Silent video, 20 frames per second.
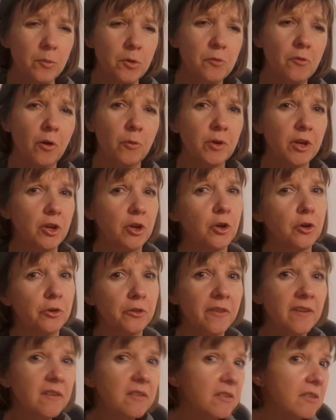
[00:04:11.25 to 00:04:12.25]
you've already
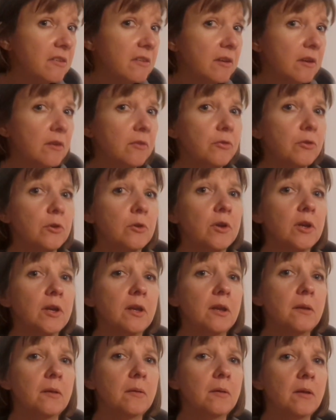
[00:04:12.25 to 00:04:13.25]
heard this if you're
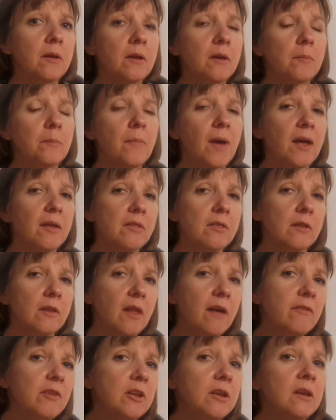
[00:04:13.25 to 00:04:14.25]
in Math
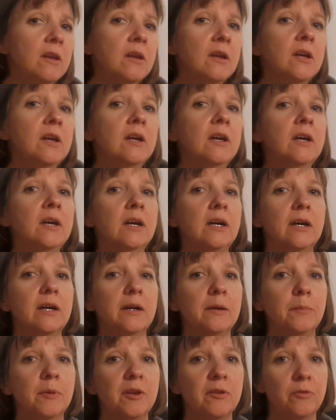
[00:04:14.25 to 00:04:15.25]
11,
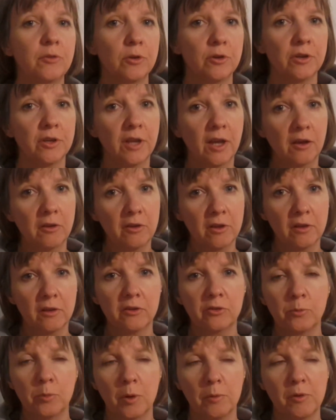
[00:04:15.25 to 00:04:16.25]
but if you're in
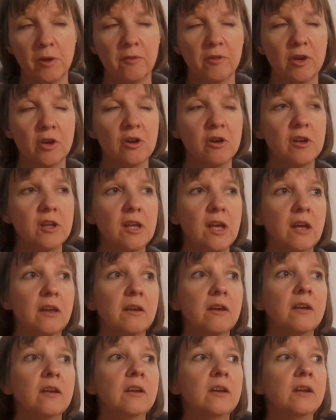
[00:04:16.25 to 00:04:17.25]
Calculus, you probably haven't heard it
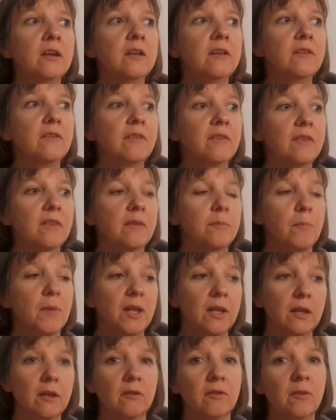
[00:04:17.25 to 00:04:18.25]
yet. It's
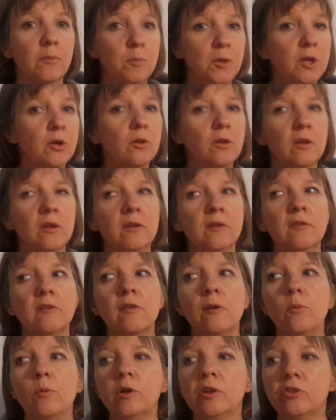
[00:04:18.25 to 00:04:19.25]
my little spiel.
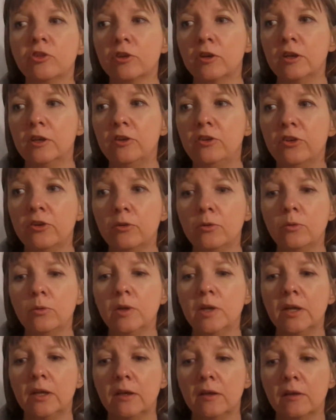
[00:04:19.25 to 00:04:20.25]
So what you're going to
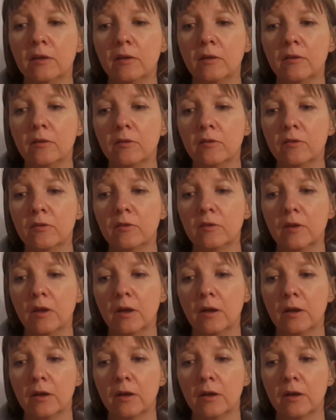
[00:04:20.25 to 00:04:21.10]
do is